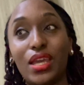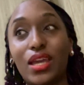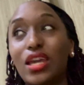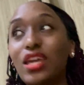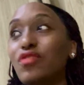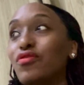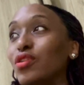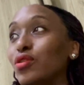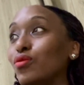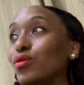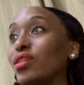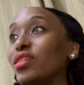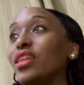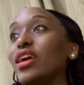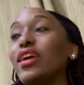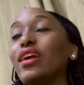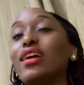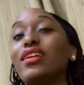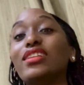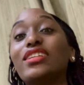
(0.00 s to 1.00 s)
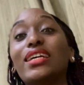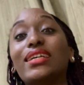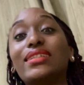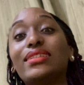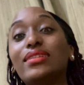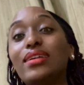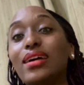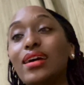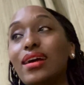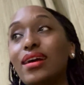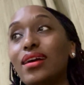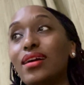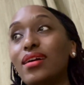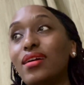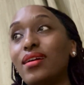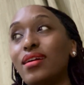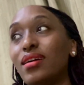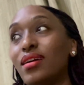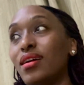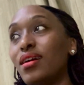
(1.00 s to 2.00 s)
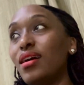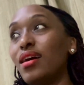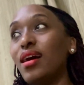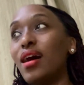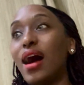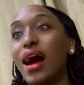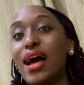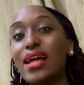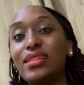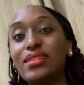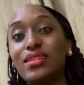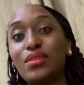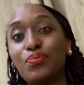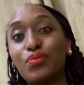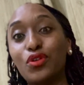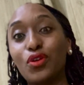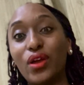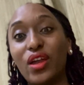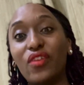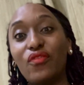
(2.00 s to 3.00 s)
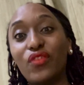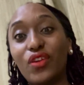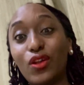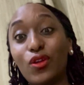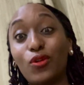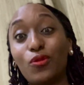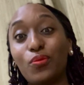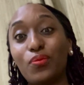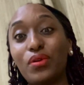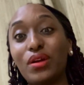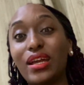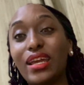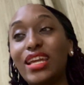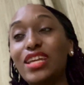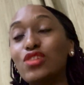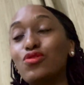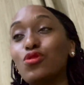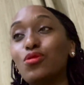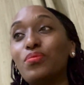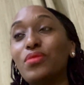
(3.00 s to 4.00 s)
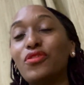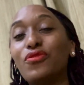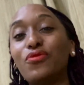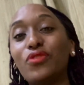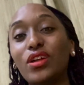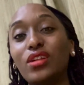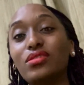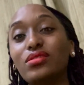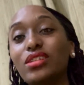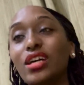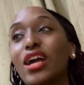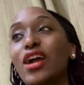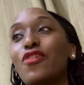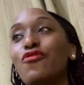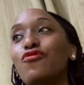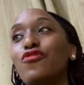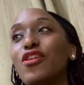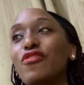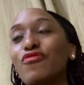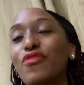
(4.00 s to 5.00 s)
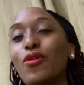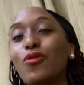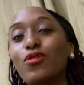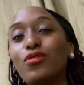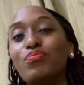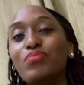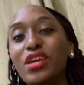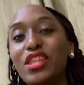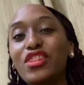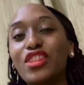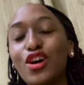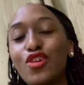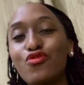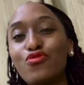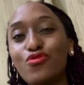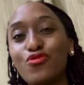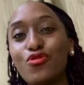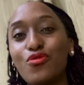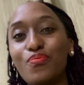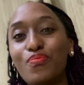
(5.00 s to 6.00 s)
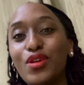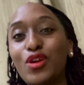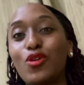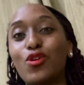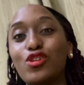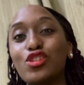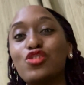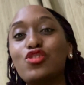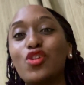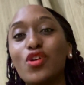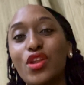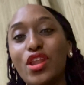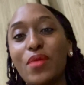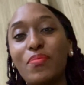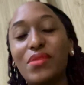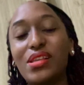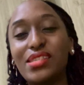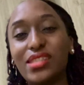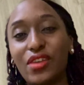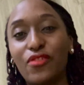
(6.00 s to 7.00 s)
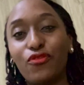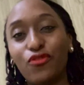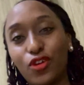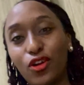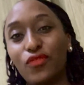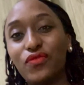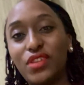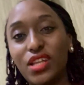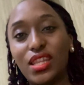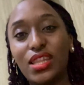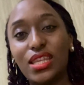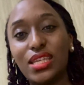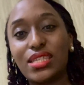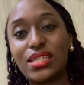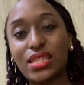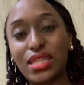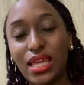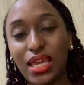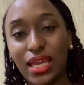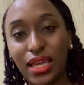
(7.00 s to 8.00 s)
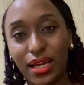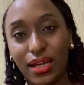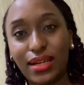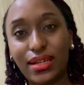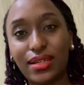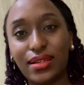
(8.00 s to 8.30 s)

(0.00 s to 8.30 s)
Even when they just unzip your envelope, it will be filled. Favor will be in the room because your name is involved in this thing.